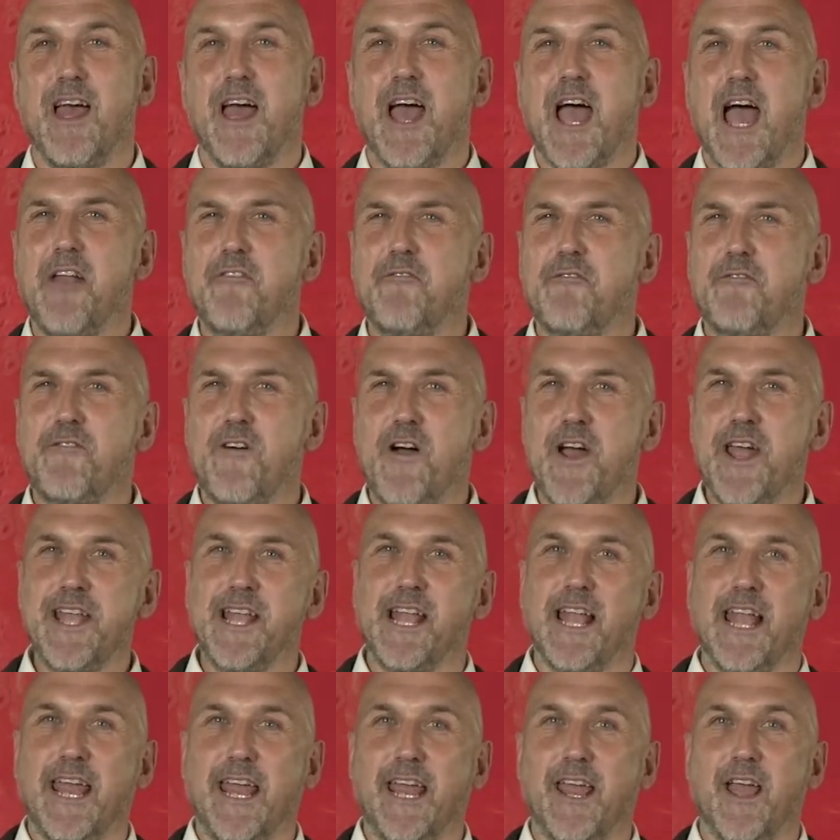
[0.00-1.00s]
And
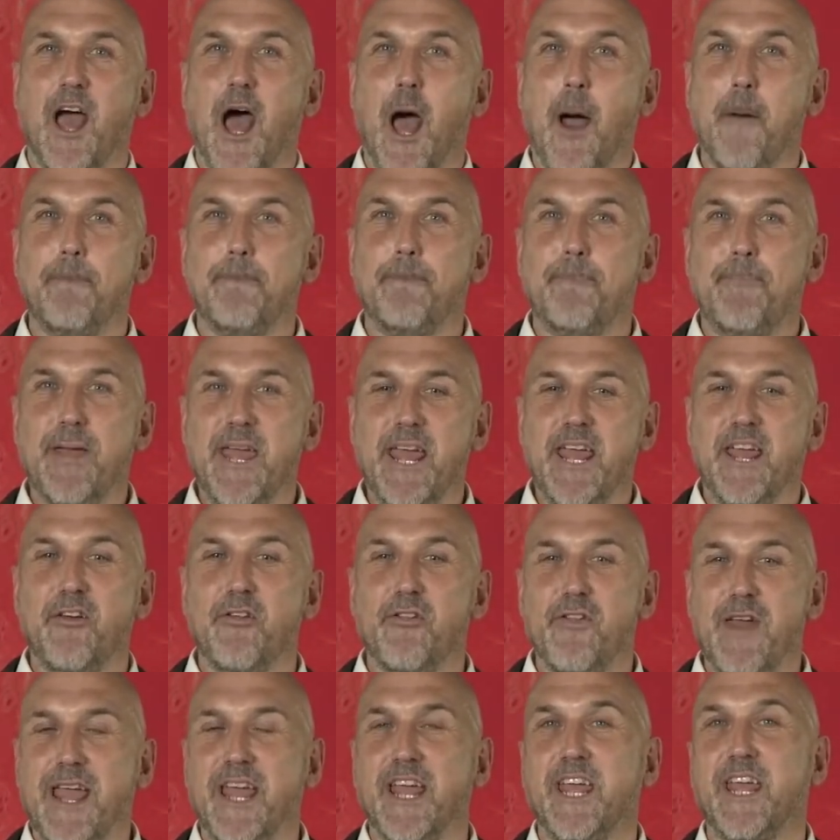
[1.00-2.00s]
finally, a big
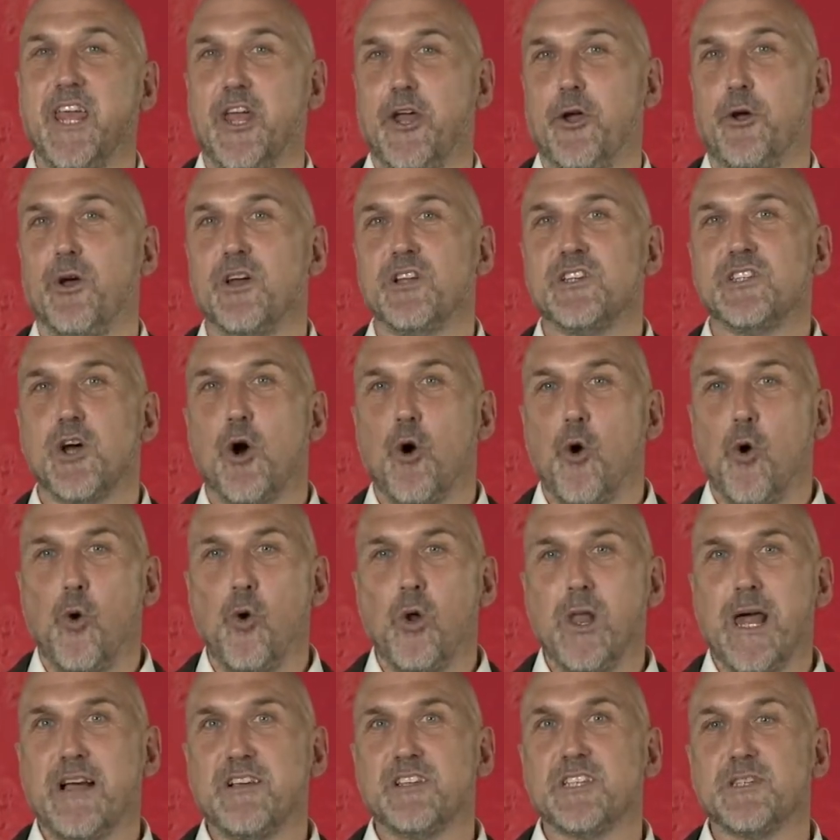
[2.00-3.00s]
thank you to all
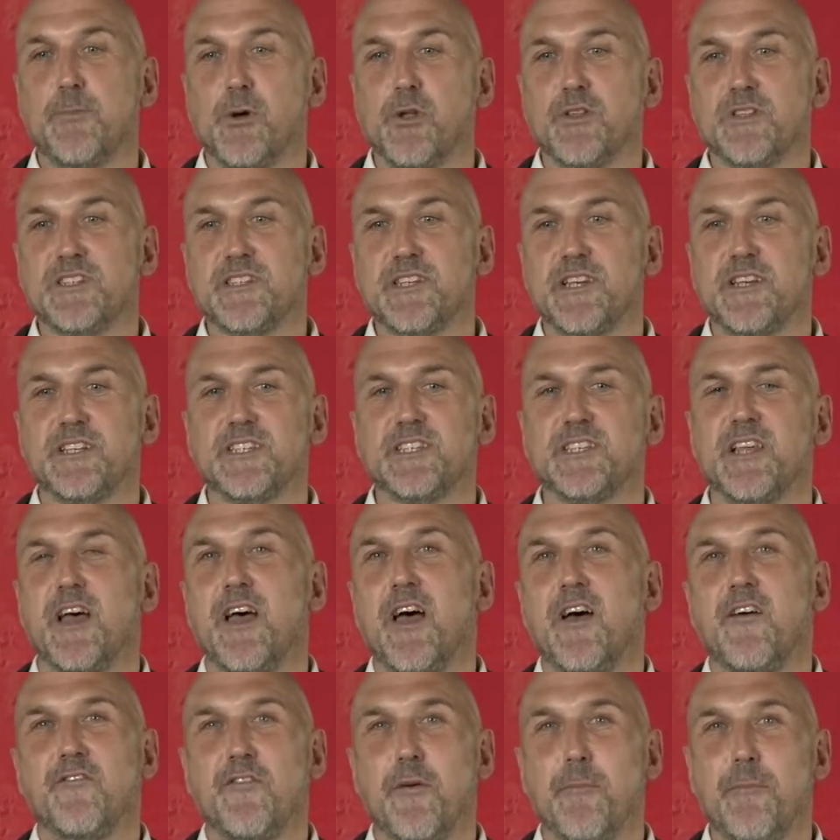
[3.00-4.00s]
our sponsors
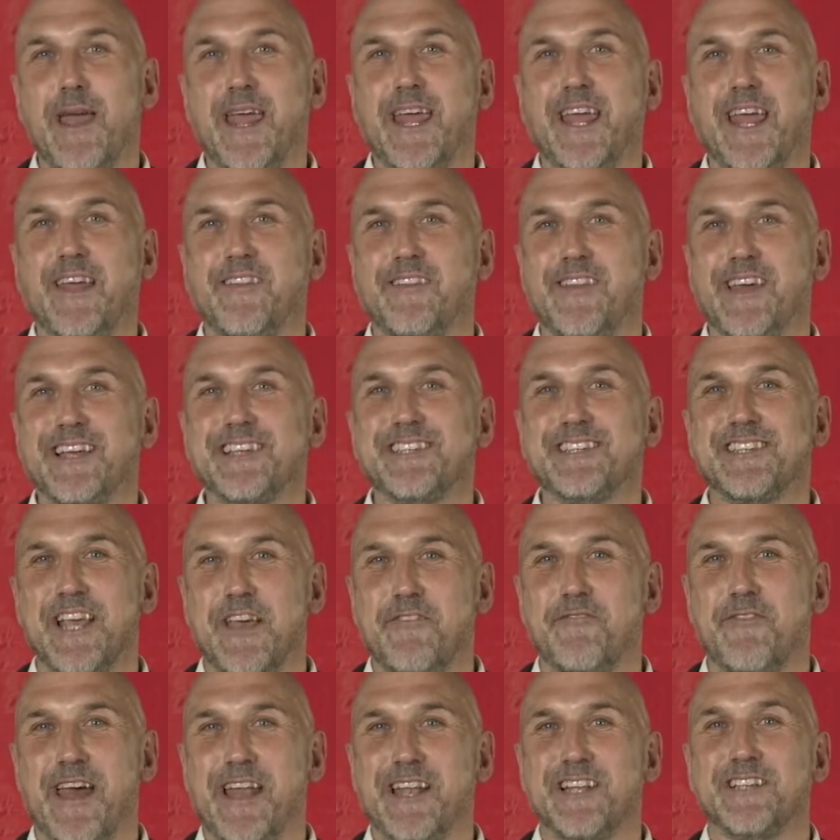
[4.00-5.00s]
for making this
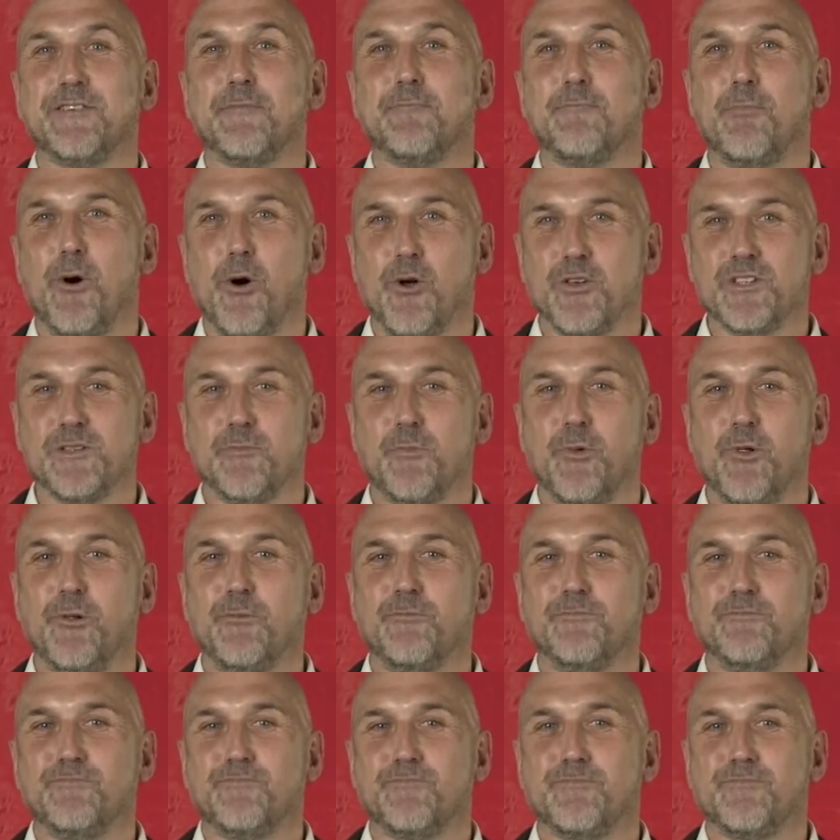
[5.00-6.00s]
event possible.
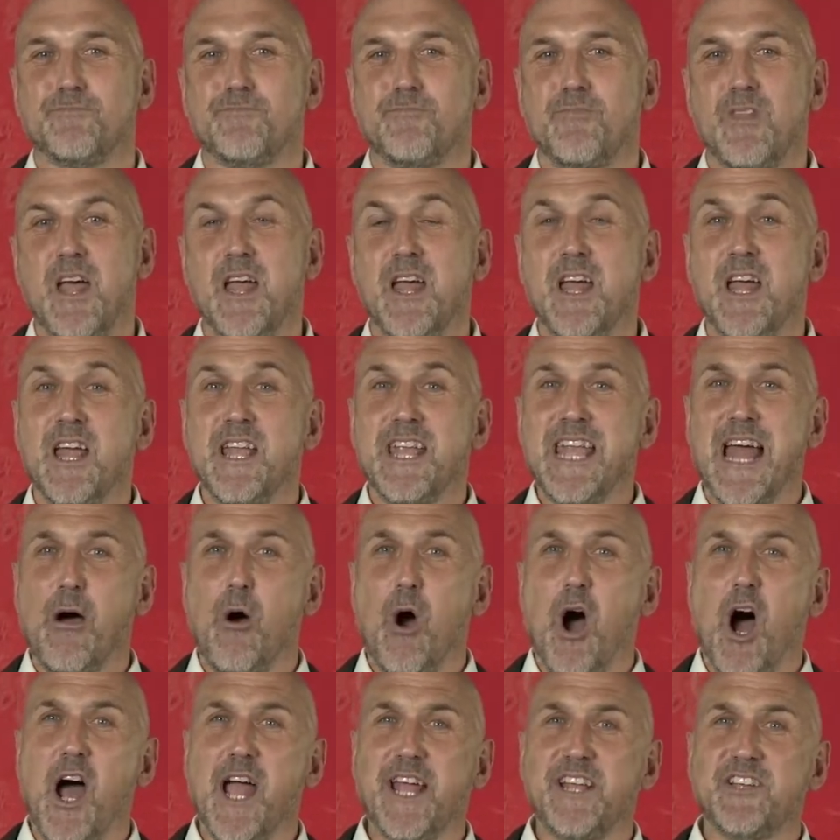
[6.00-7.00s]
Now,
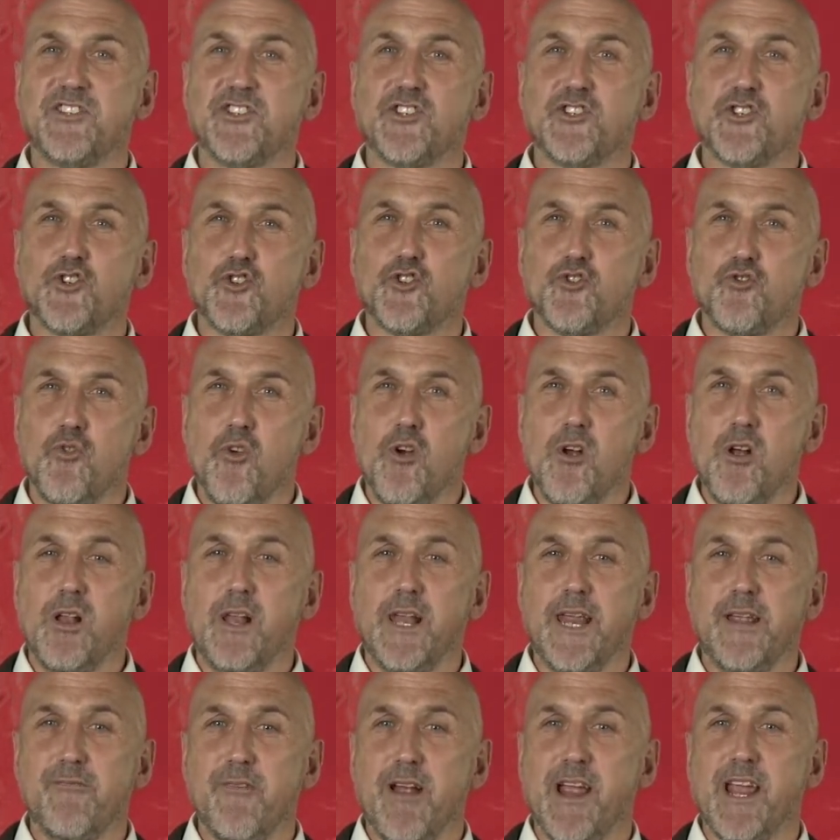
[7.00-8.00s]
I'd
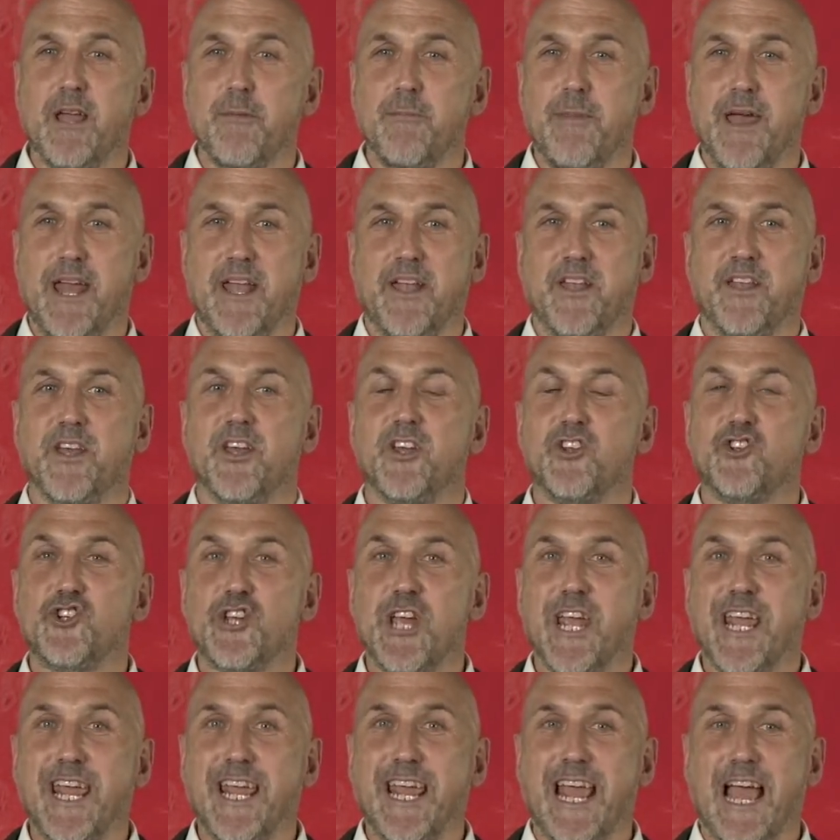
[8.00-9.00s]
strongly recommend
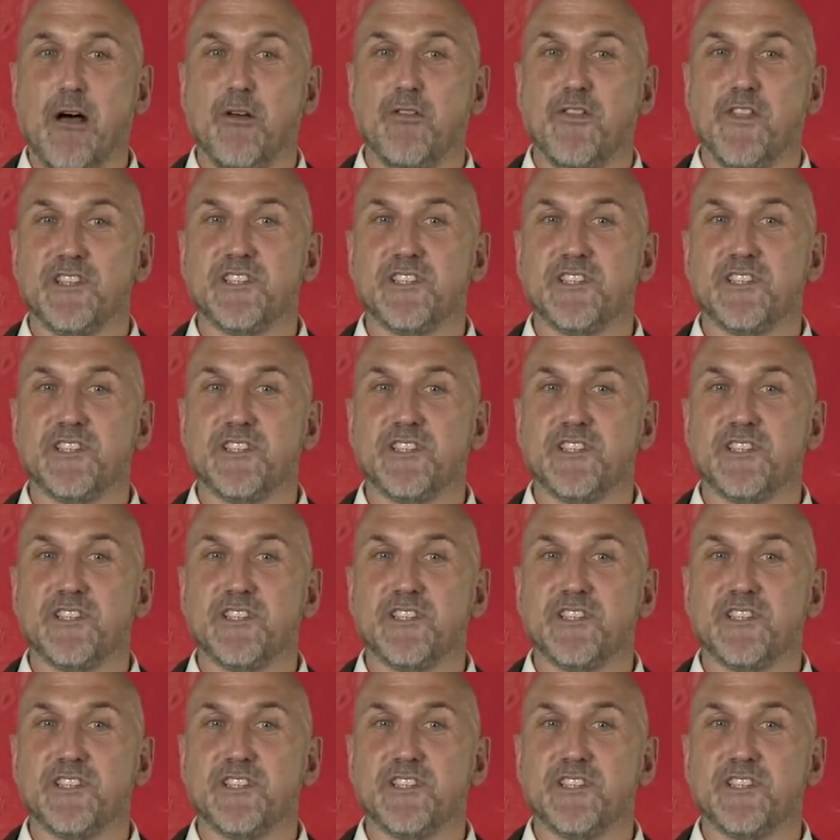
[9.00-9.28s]
checking out the